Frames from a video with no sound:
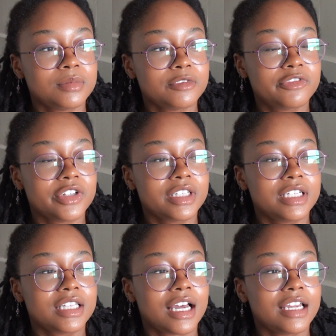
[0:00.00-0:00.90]

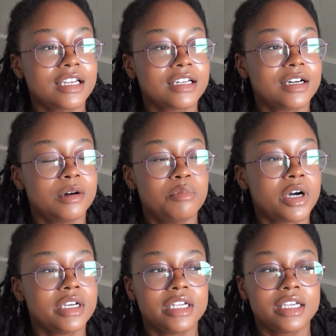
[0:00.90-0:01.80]
feeling like
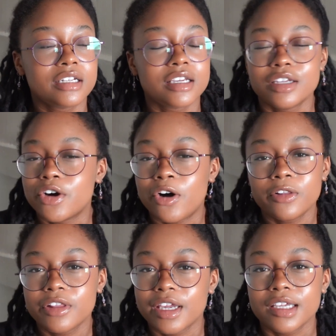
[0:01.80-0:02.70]
abundant in all
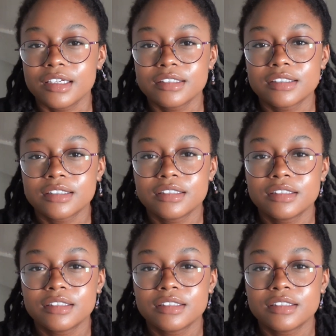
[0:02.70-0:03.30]
things,